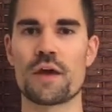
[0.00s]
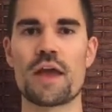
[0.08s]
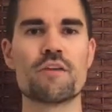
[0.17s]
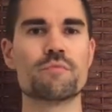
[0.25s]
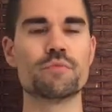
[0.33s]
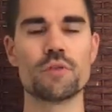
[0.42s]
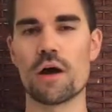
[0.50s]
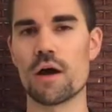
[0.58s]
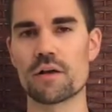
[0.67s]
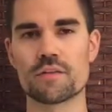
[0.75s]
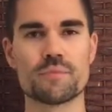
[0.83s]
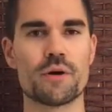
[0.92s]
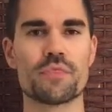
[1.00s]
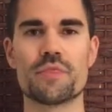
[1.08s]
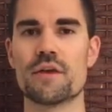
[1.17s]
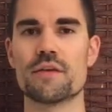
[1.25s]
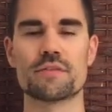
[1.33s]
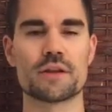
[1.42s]
I have blogs about
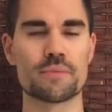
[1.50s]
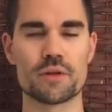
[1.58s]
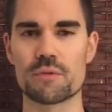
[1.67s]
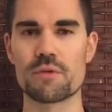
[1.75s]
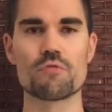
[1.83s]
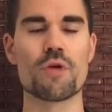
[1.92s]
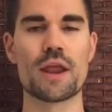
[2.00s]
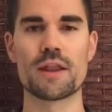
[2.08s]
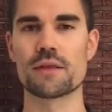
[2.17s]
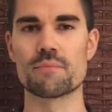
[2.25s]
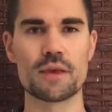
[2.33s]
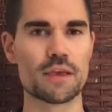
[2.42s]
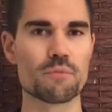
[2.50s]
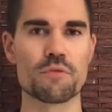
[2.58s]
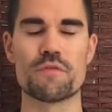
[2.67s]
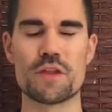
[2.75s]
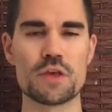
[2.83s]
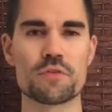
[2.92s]
this, and I'm going to be writing and making more
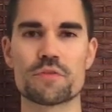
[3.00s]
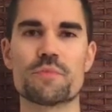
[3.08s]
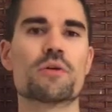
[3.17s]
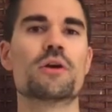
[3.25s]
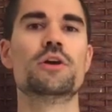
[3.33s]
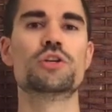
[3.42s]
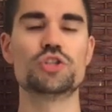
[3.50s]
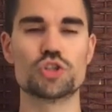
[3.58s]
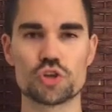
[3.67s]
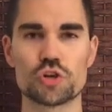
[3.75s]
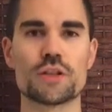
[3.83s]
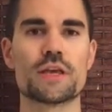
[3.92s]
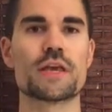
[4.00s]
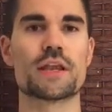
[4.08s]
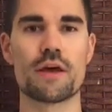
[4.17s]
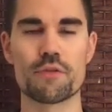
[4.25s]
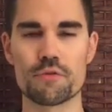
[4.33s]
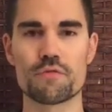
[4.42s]
videos about journaling and
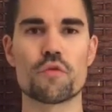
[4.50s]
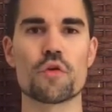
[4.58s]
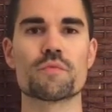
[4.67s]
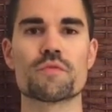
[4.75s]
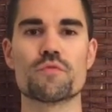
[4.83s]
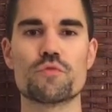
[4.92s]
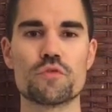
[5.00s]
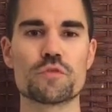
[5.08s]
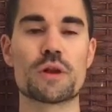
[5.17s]
other forms of wounds,